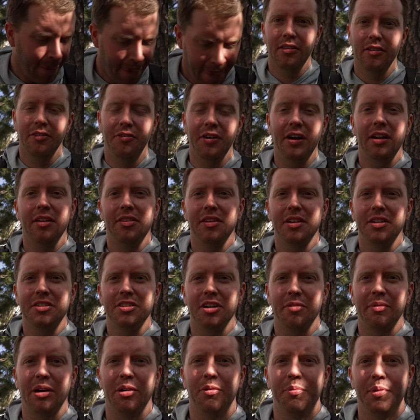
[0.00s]
The final thing to
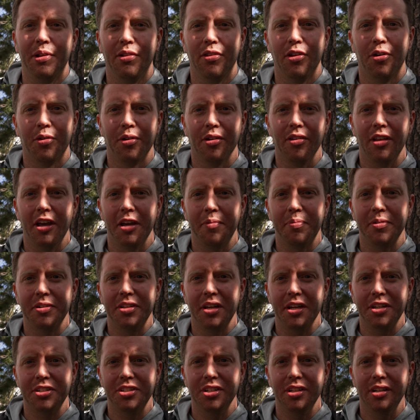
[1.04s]
talk about would be lower leg
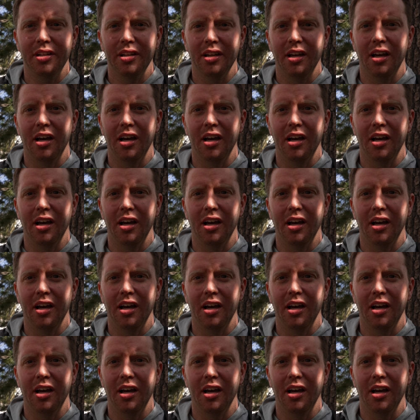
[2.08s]
protection.